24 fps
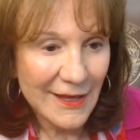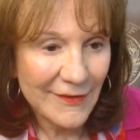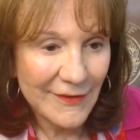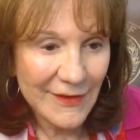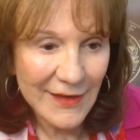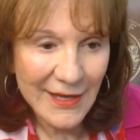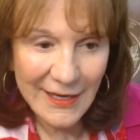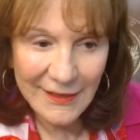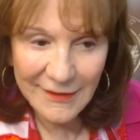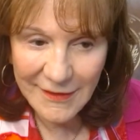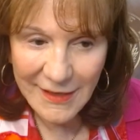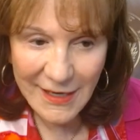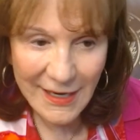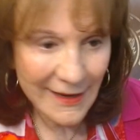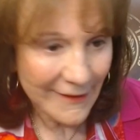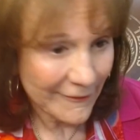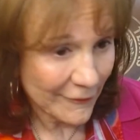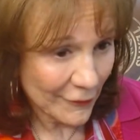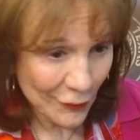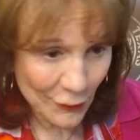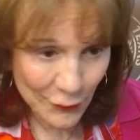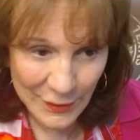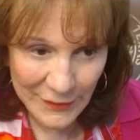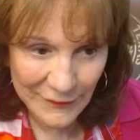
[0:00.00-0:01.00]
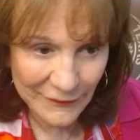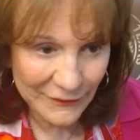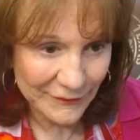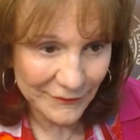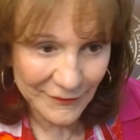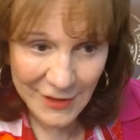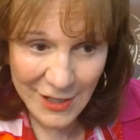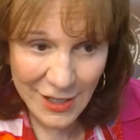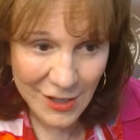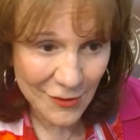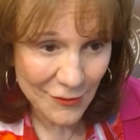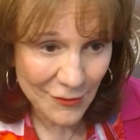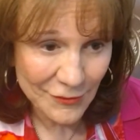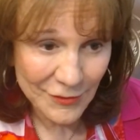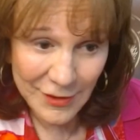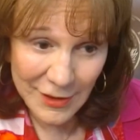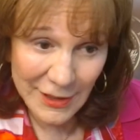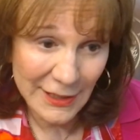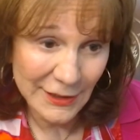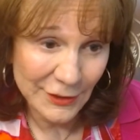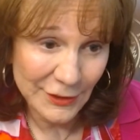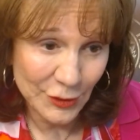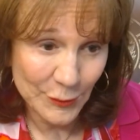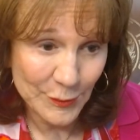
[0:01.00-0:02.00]
than ever we've known
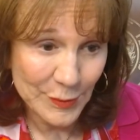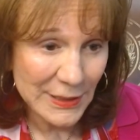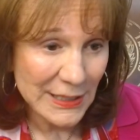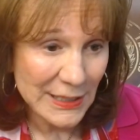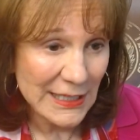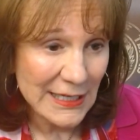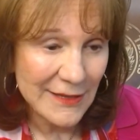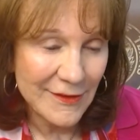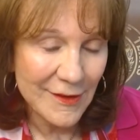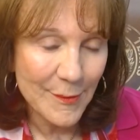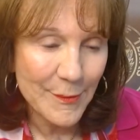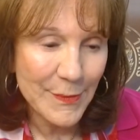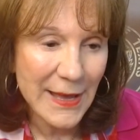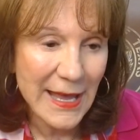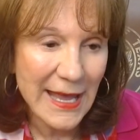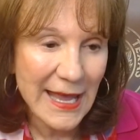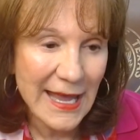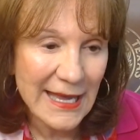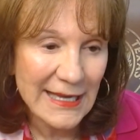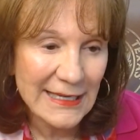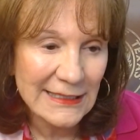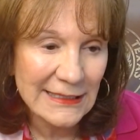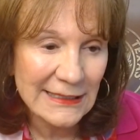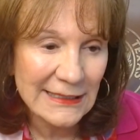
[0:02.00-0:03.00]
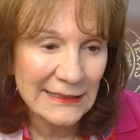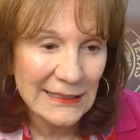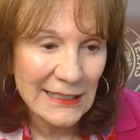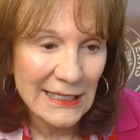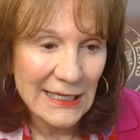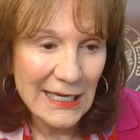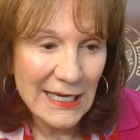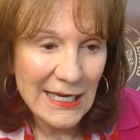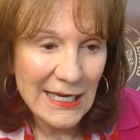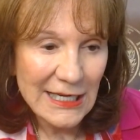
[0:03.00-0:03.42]
it to be in the past.